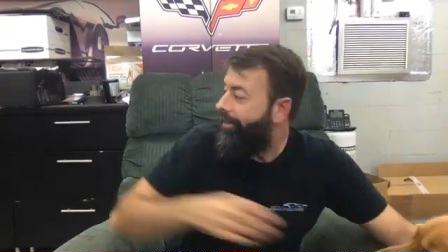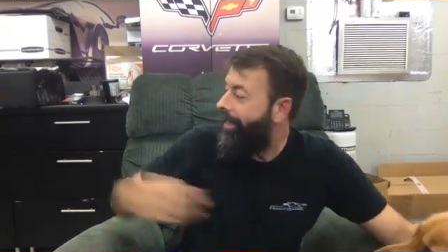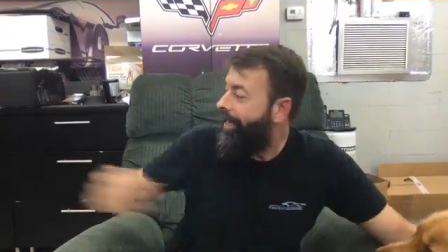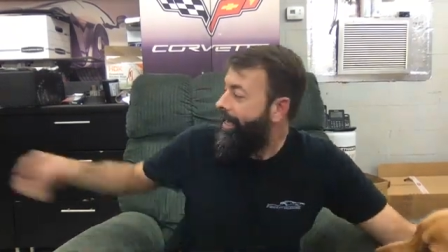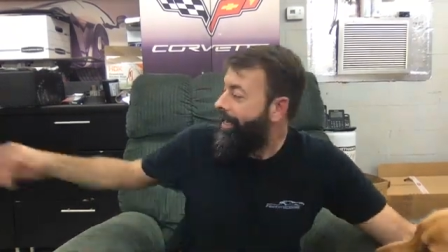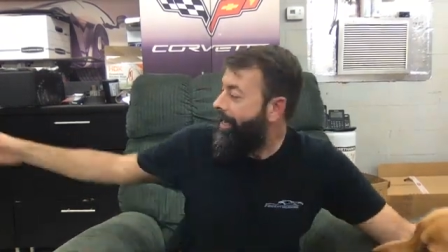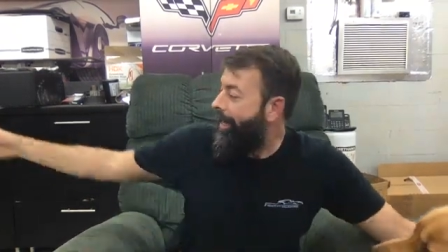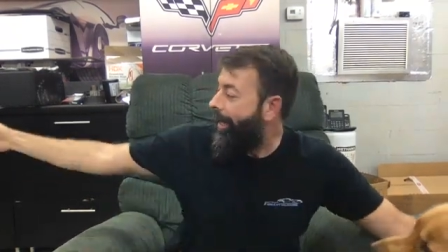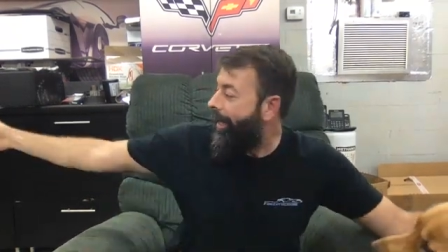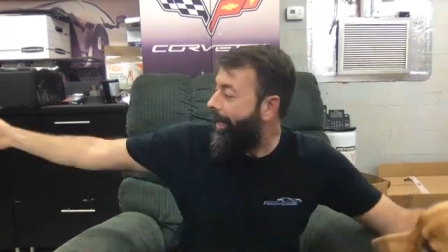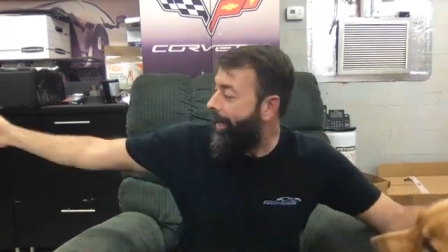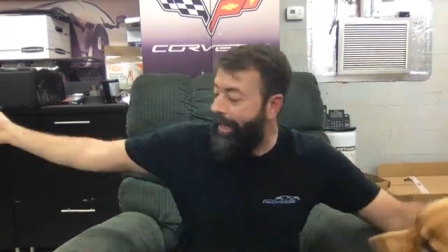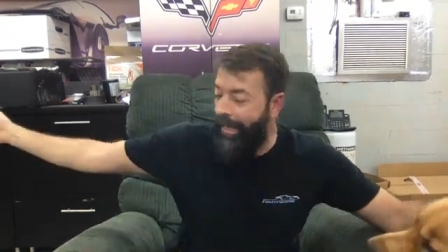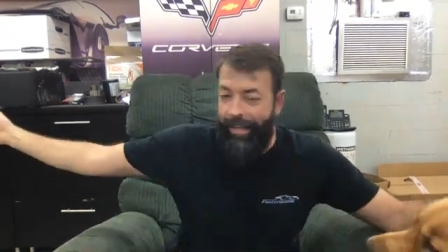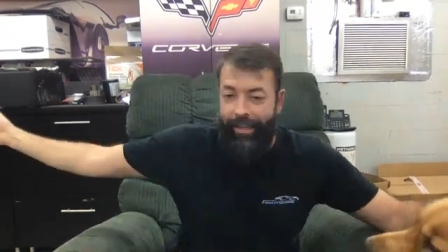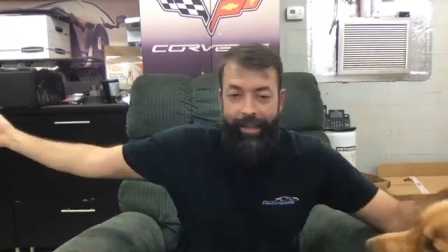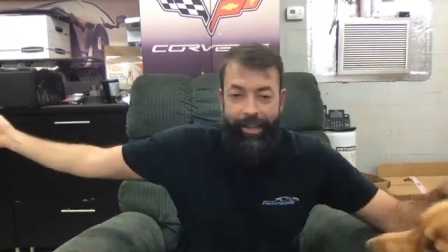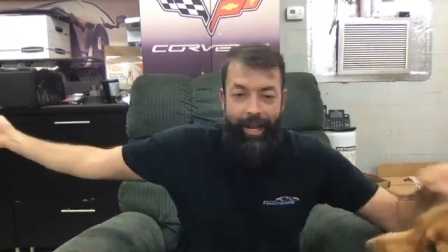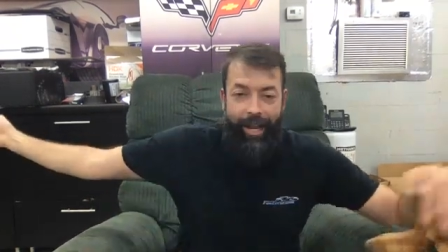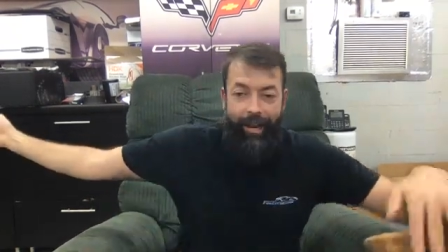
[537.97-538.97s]
he
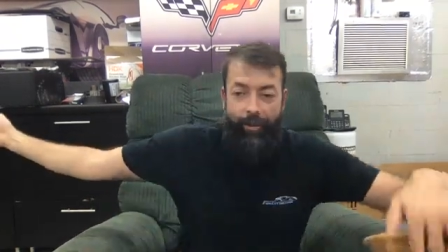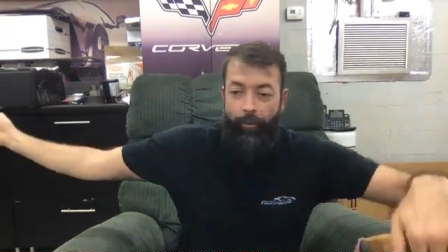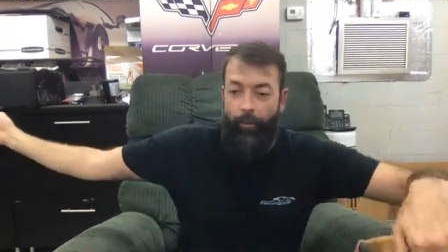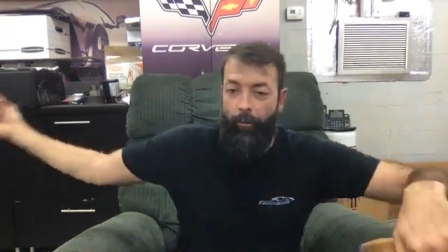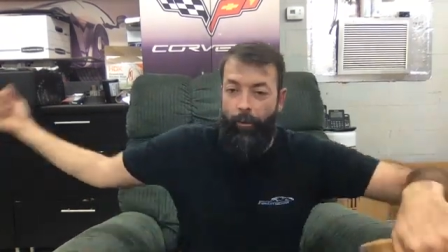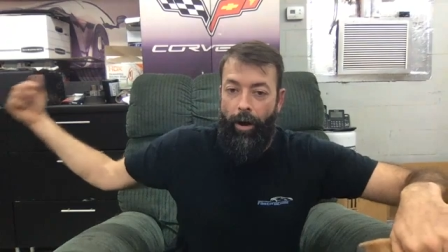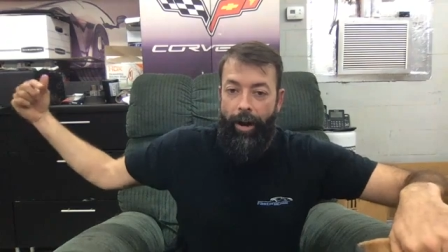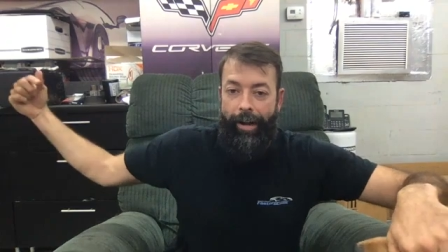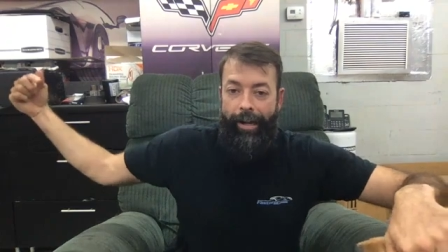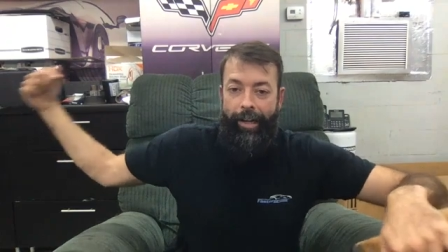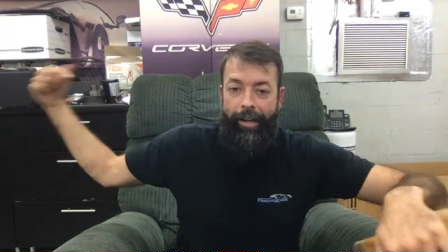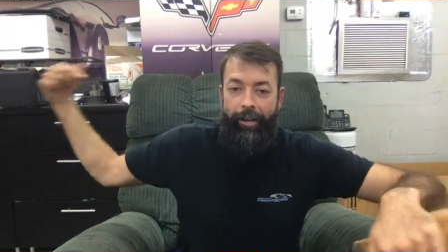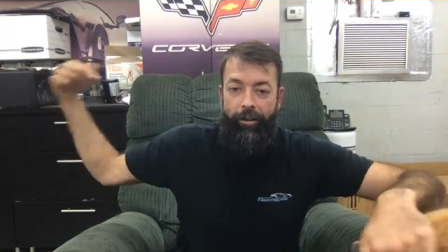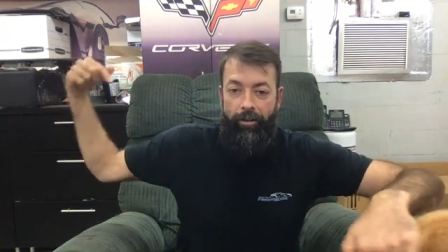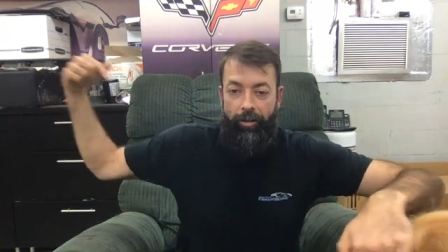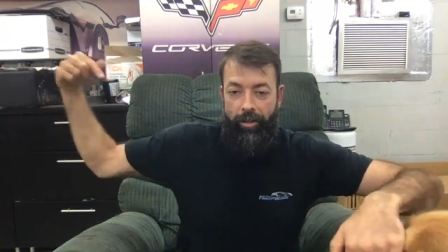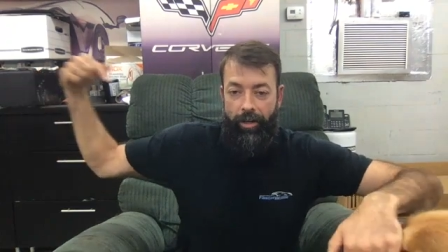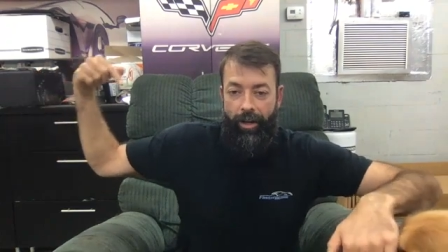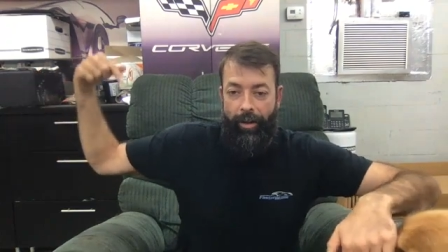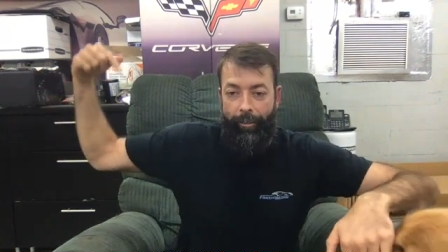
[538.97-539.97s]
did a running
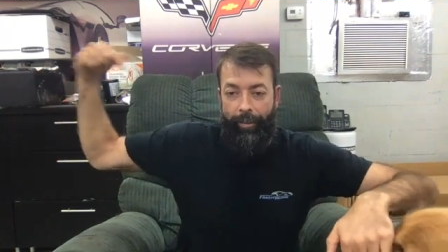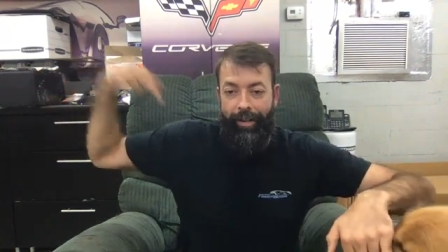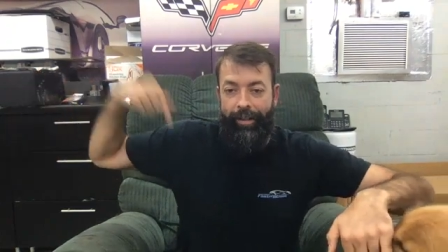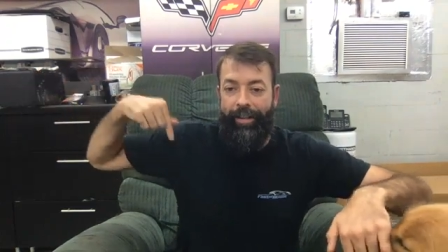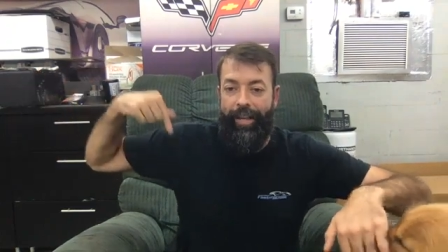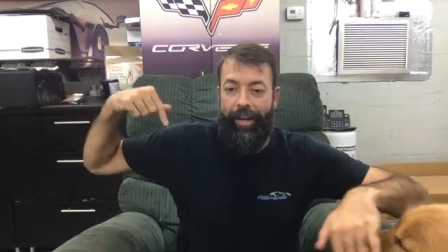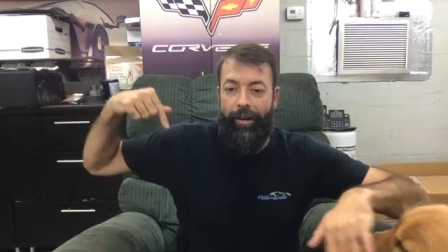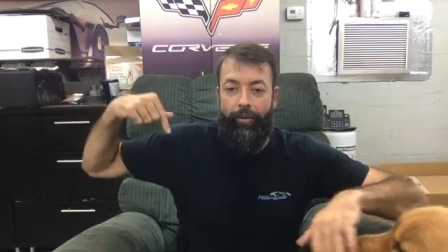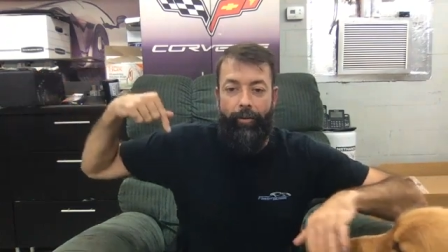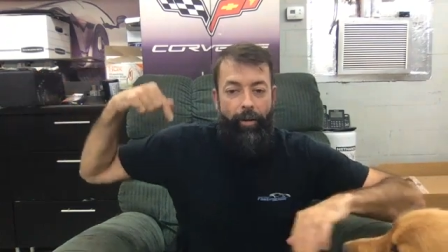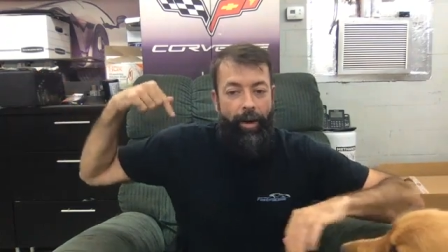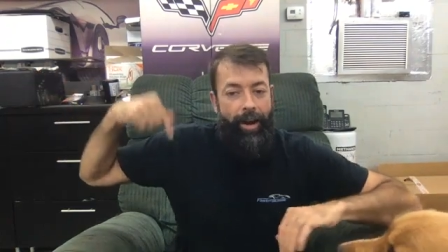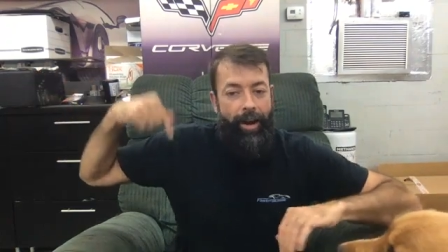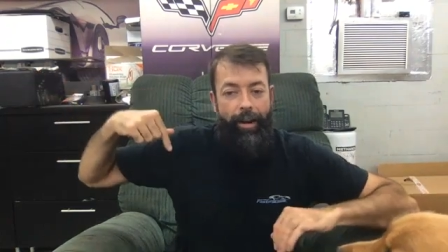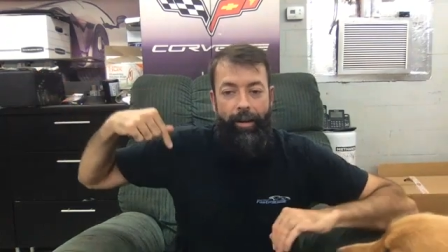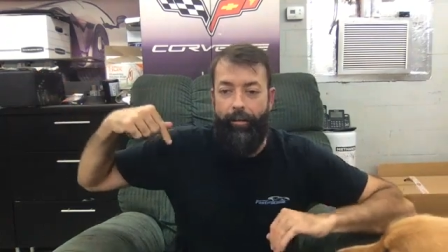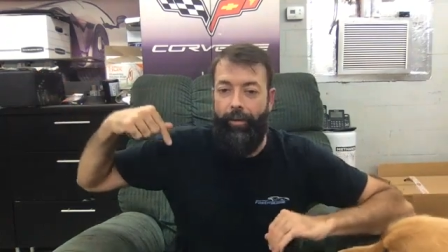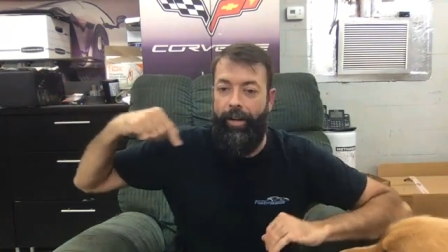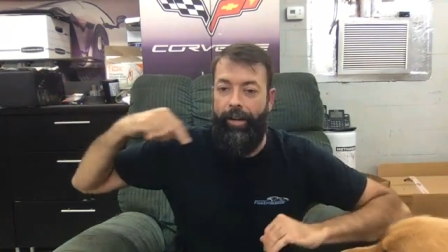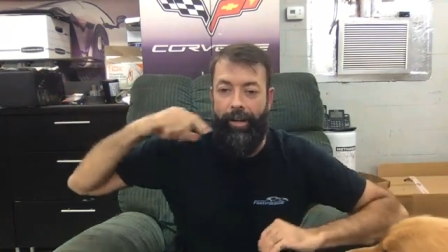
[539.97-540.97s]
jump and landed right
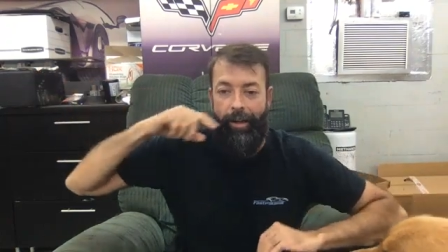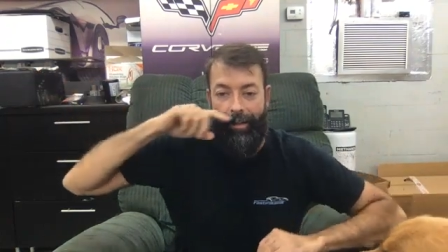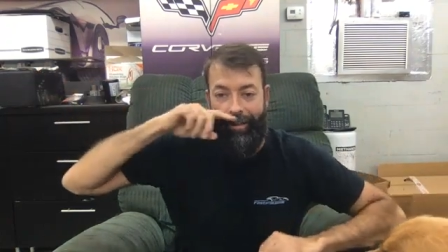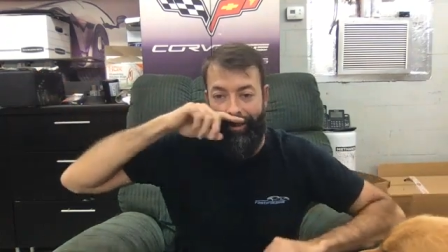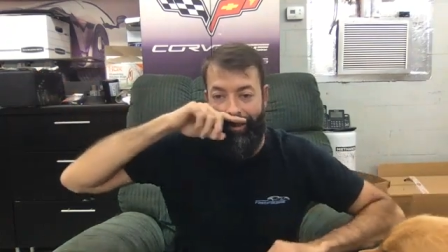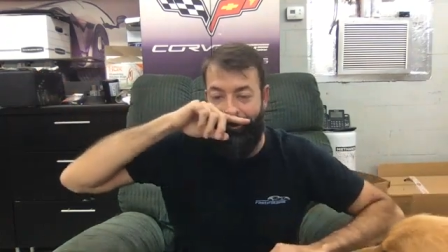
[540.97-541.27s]
on my nuts.